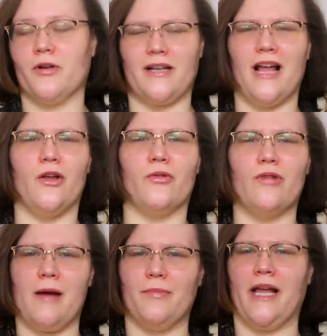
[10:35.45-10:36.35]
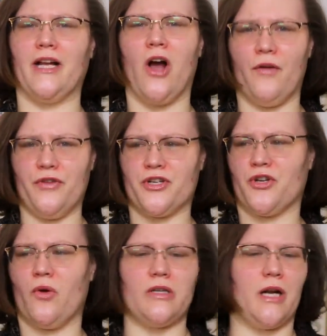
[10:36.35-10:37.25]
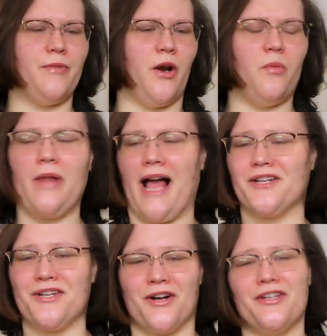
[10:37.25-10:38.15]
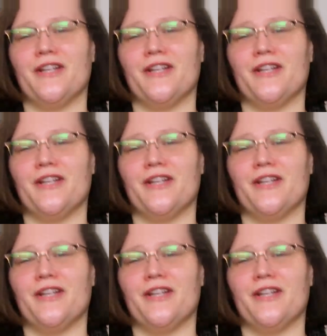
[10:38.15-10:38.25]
or not low crop, but like off the shoulder, you know, black shirt.